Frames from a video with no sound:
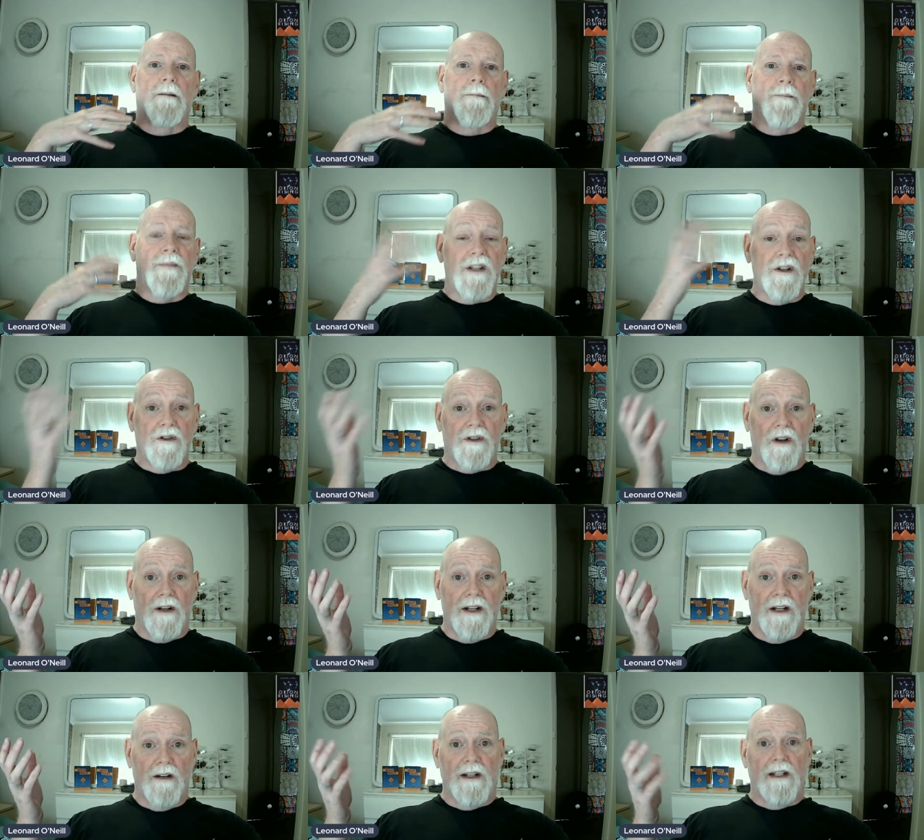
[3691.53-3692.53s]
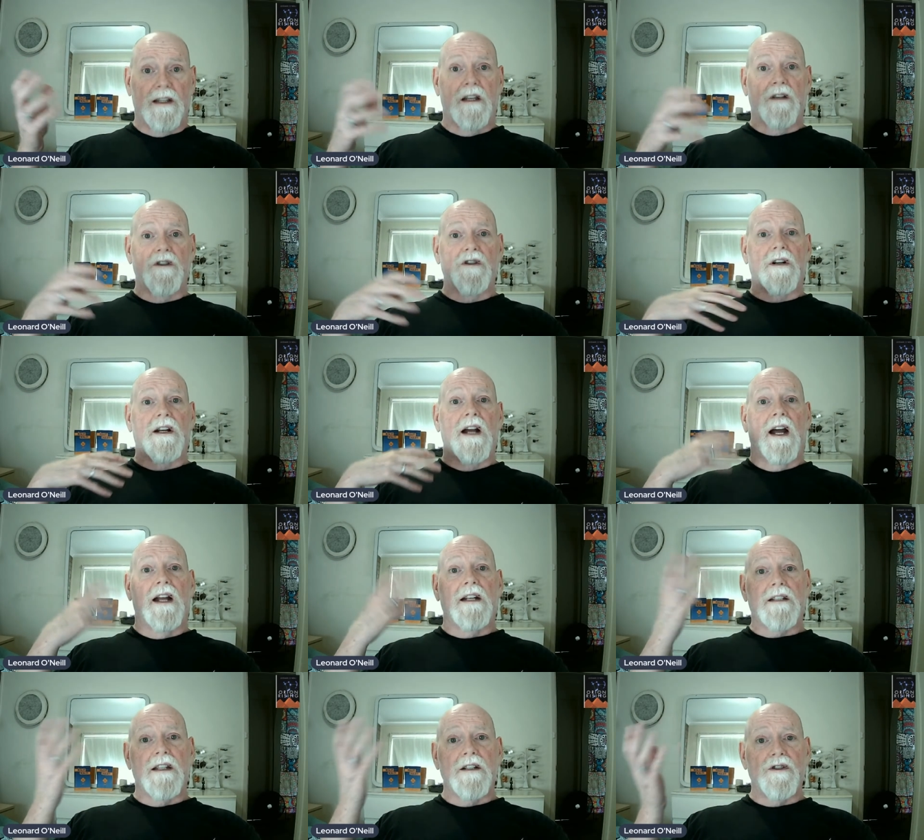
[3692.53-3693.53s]
you start hearing your
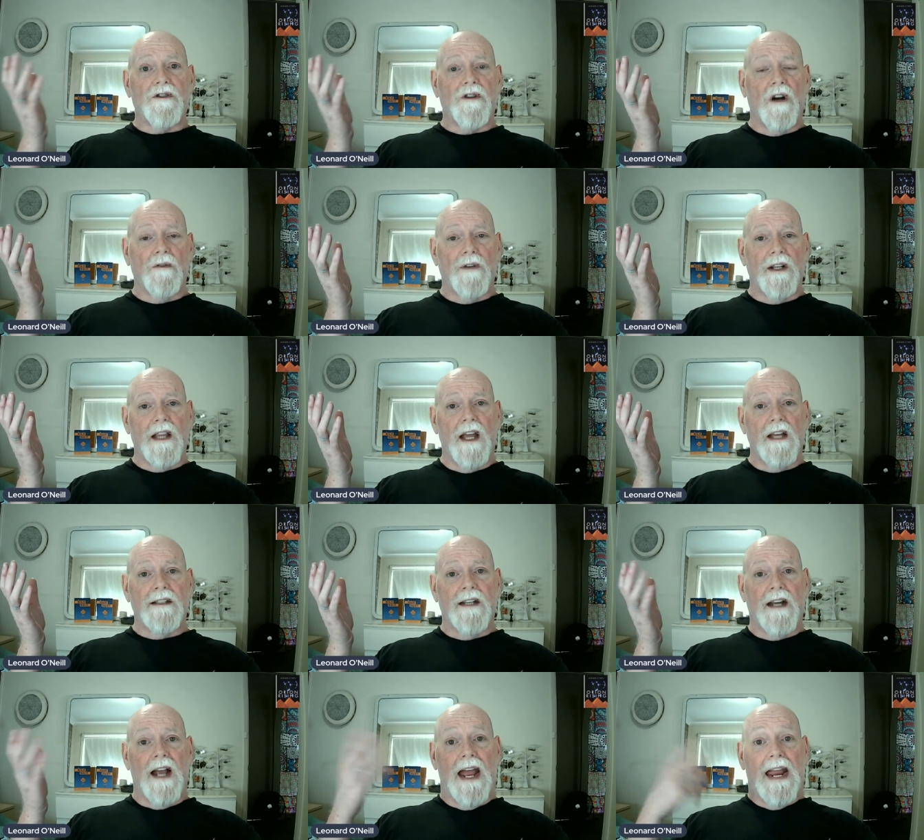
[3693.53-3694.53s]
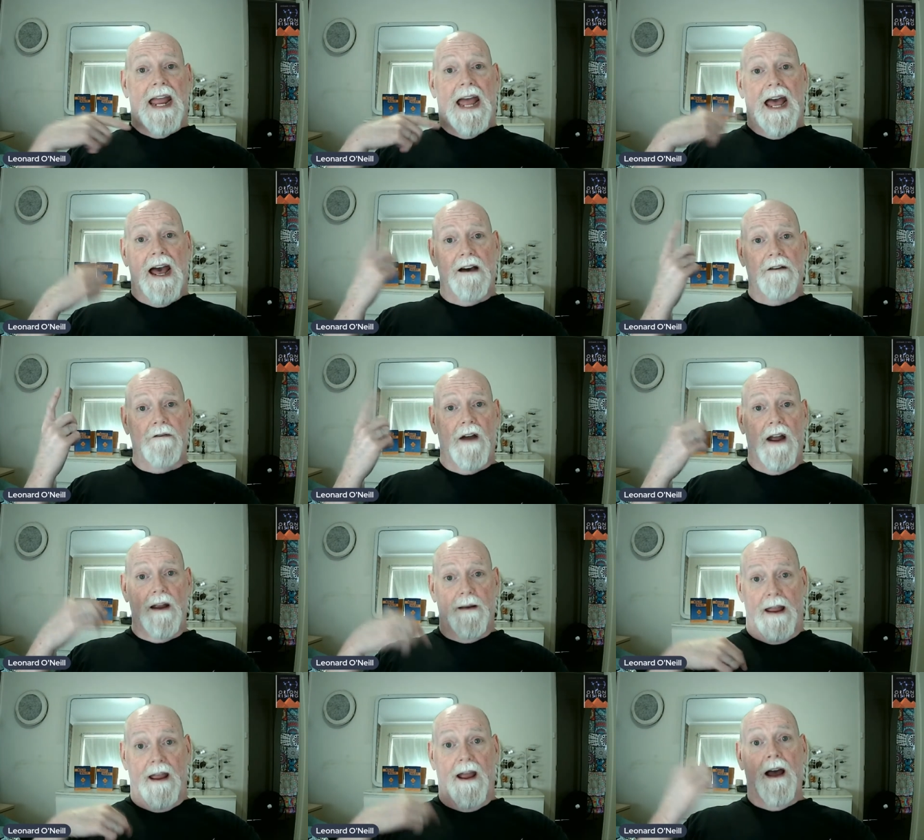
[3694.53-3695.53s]
guides, then you start realizing I have
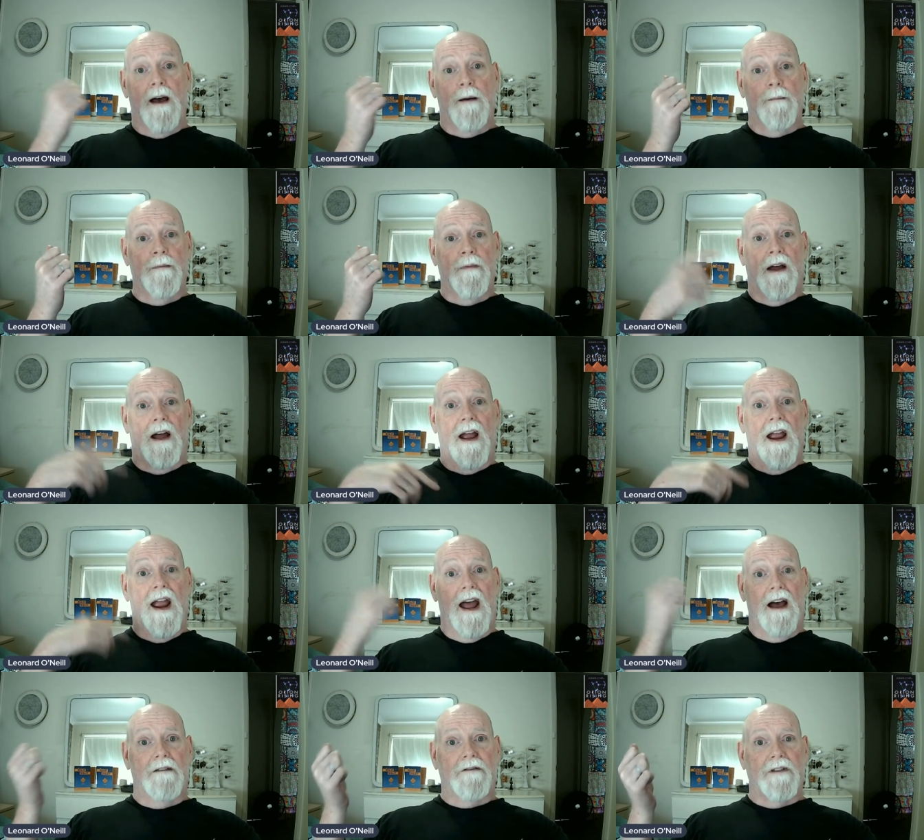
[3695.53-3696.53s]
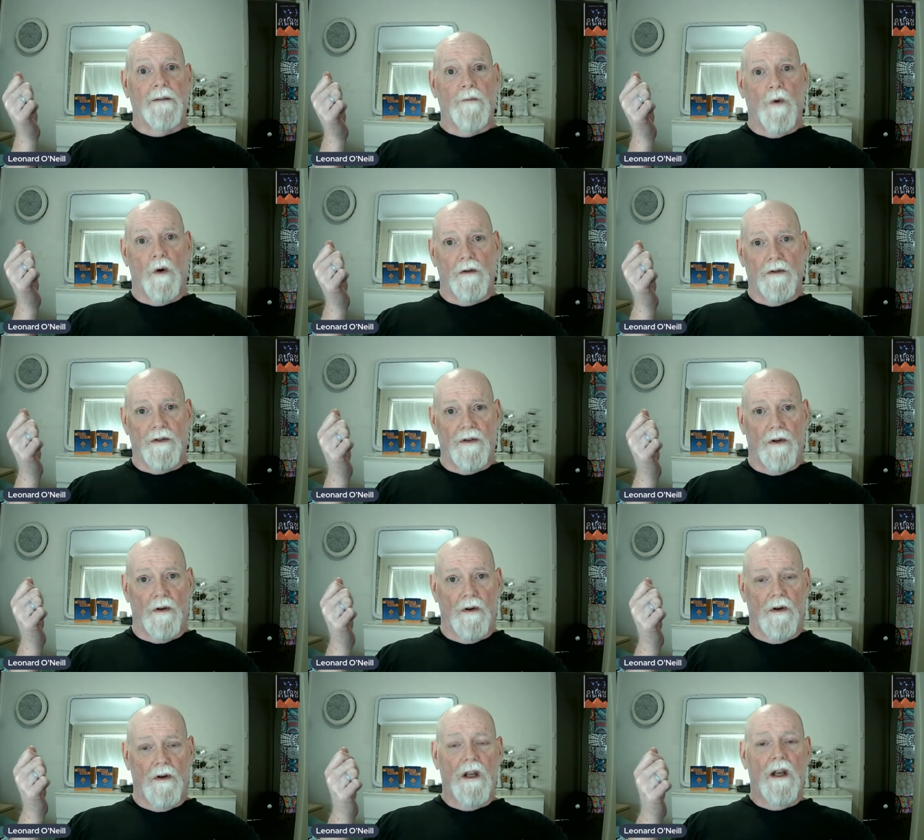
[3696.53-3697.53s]
an immortal
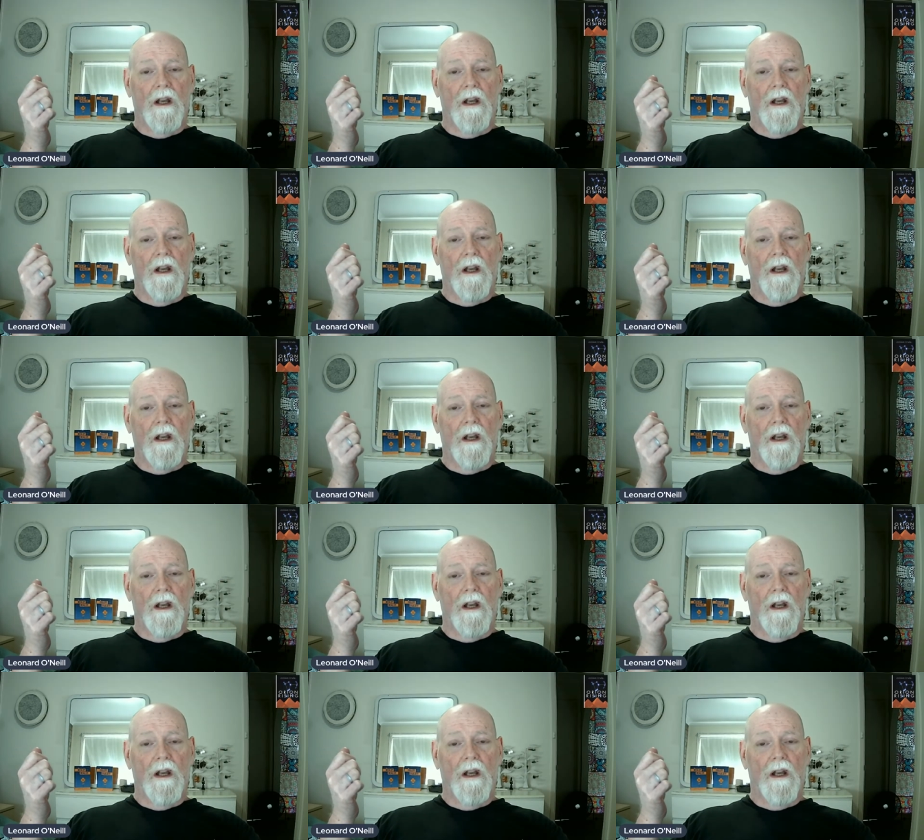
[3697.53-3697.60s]
soul.